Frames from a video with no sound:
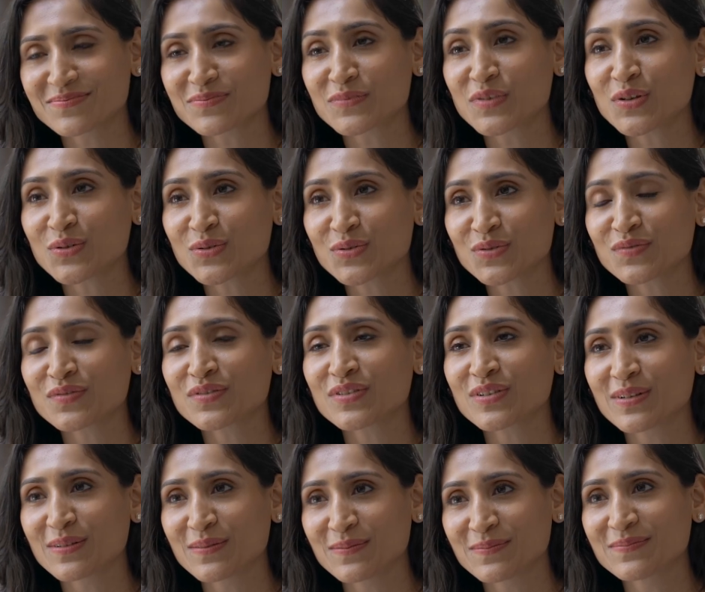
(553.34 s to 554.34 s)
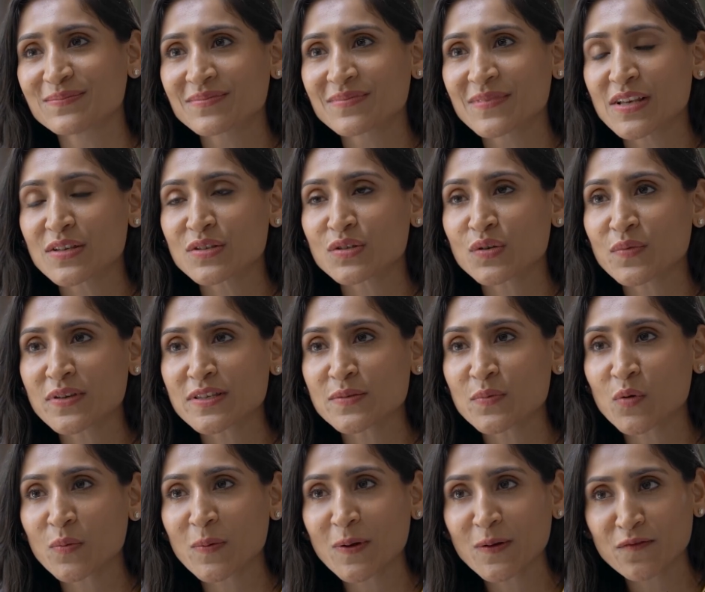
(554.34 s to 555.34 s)
Beautiful. So we
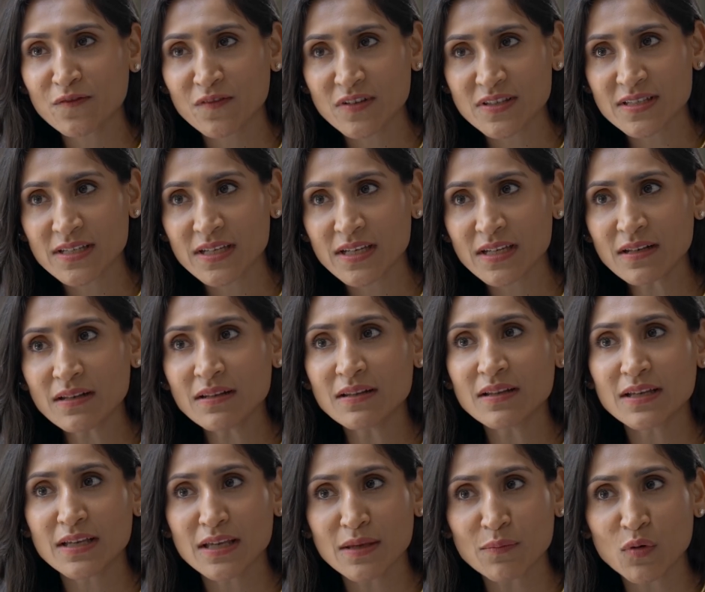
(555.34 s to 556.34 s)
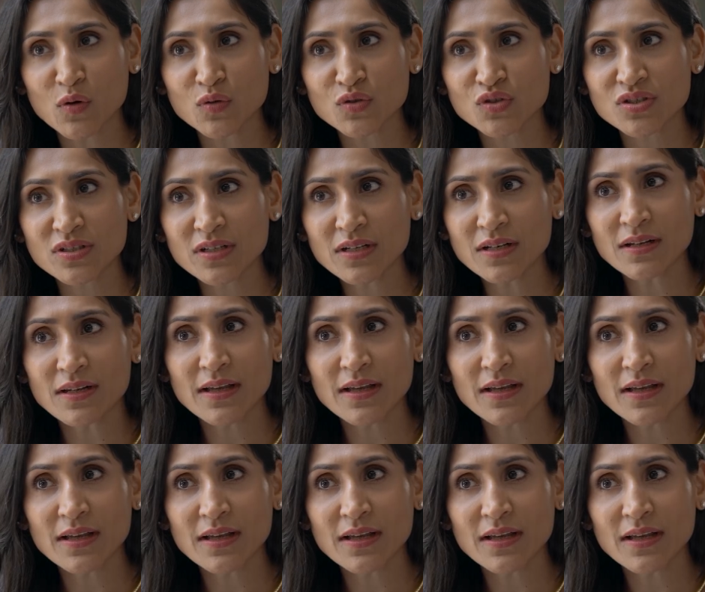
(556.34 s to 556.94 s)
spoke about physical, emotional,